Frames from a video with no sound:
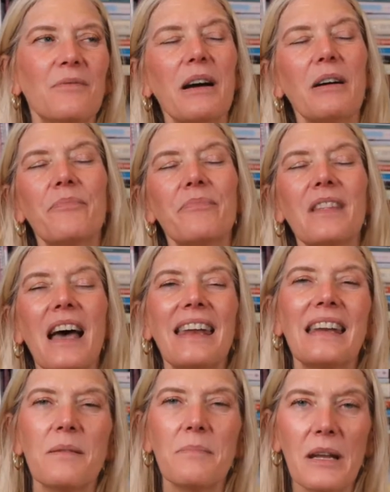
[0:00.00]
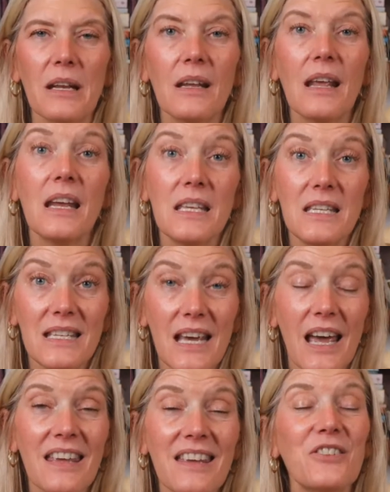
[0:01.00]
Well, not any minute, any
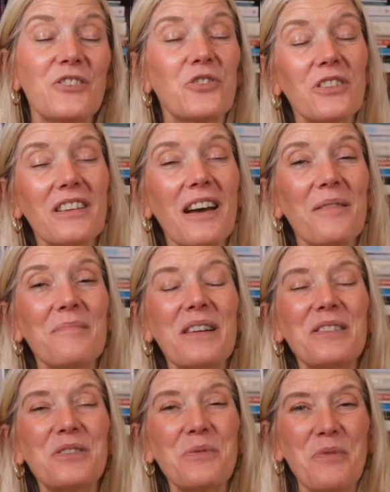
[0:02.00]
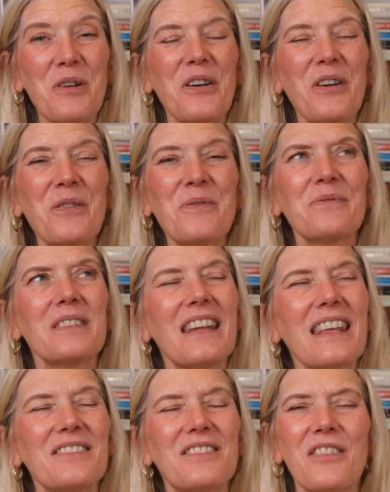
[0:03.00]
day. It should come tomorrow.
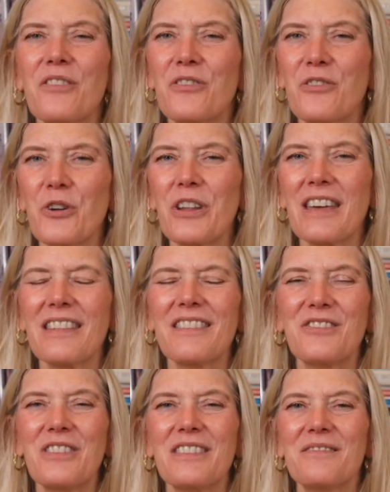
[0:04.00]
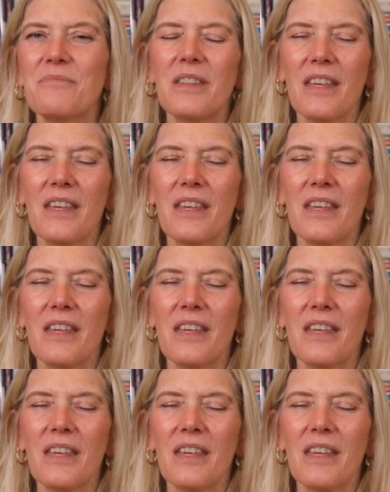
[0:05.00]
Today is the 30th.